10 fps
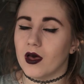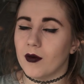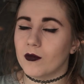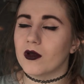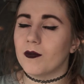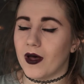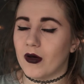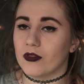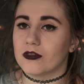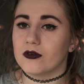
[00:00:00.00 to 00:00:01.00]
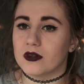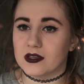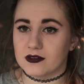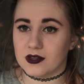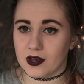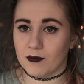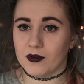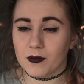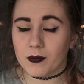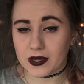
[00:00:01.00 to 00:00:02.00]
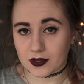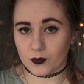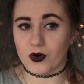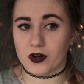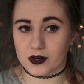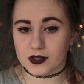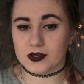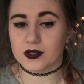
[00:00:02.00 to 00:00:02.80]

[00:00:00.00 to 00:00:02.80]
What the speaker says: I'm gonna power through this and I'm gonna make it work.